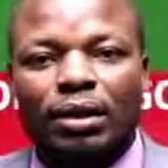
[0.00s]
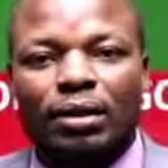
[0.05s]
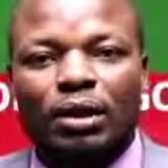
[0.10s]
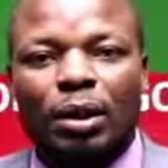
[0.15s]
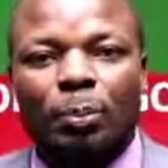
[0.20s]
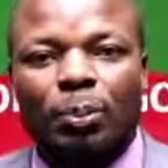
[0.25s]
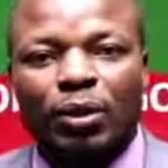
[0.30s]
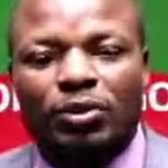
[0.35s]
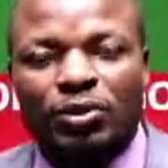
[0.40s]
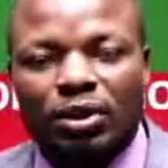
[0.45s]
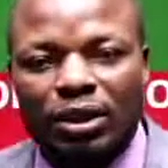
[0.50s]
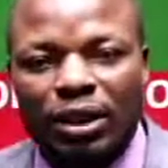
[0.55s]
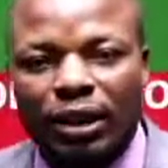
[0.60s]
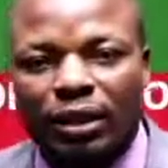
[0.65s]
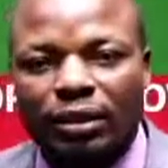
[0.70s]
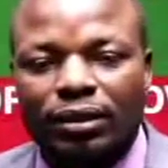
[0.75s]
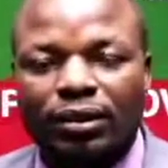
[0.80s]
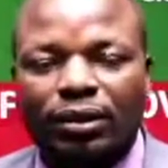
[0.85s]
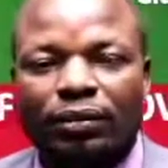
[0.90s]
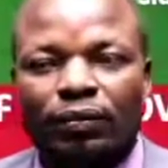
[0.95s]
the
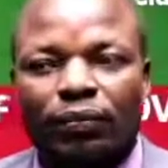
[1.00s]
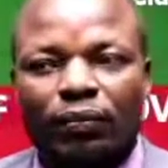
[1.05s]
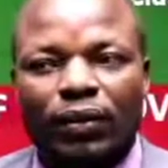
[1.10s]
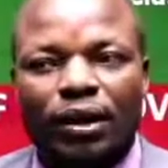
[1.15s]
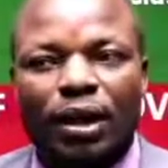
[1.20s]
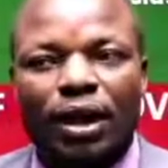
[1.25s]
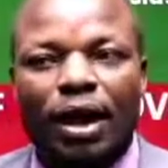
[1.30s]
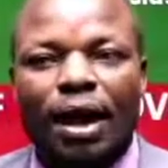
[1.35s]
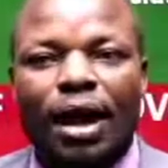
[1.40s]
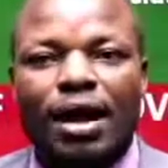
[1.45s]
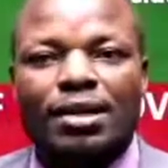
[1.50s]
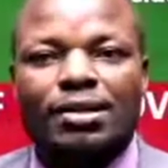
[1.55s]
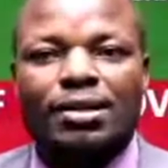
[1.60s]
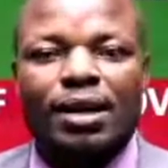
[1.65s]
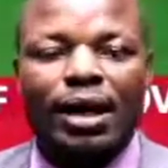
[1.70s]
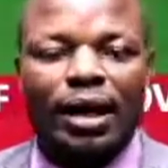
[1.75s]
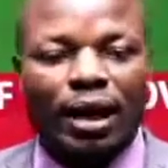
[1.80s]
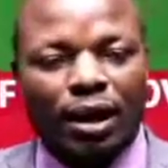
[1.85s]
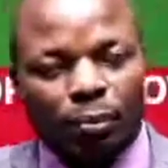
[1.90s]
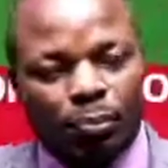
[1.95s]
president has
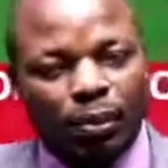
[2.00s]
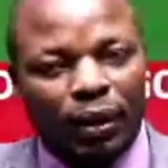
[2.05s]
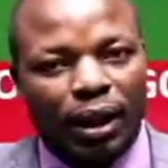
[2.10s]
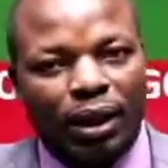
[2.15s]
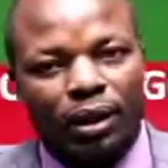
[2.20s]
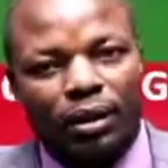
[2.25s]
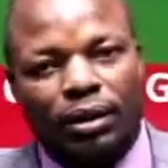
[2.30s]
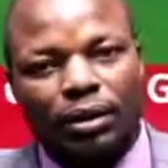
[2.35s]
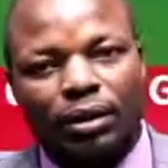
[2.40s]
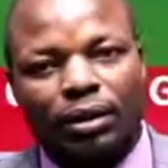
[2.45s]
a helper,